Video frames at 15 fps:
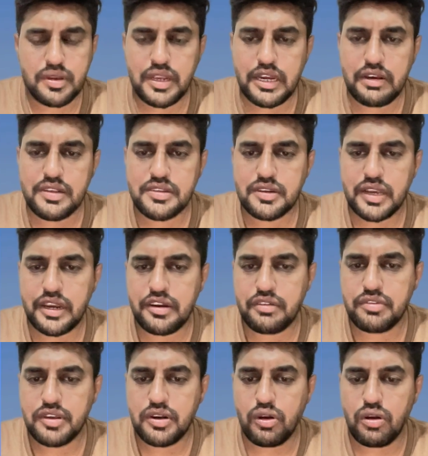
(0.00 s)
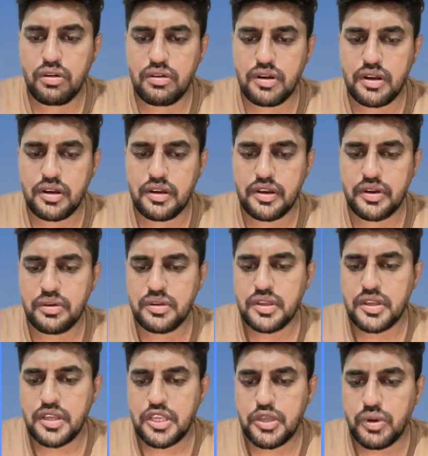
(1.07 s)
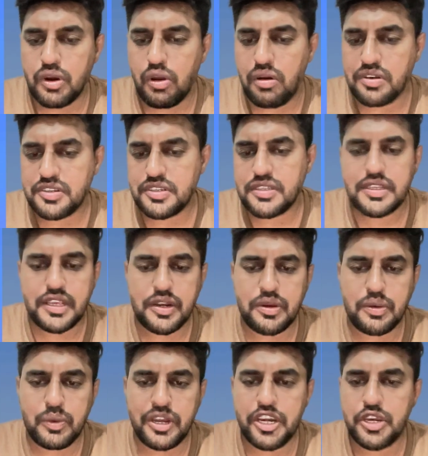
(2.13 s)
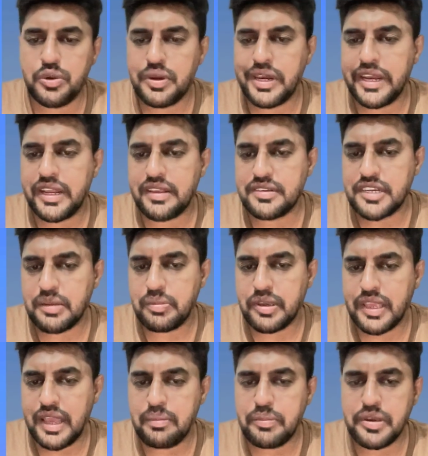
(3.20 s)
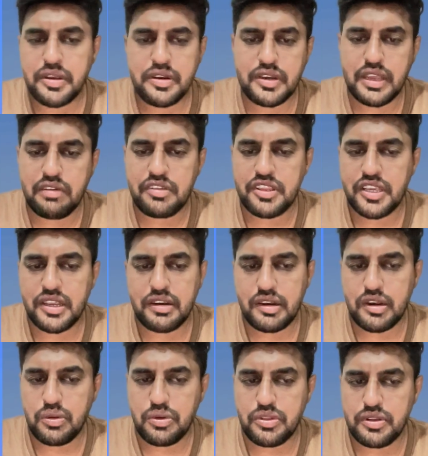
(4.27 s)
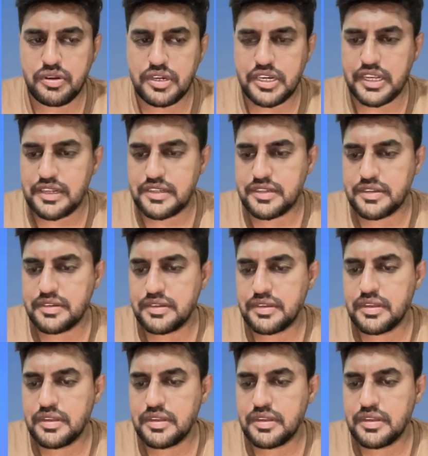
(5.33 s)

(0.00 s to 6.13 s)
it is kind of a log, your logs, when did you create a set up a campaign, everything, it will go with the details.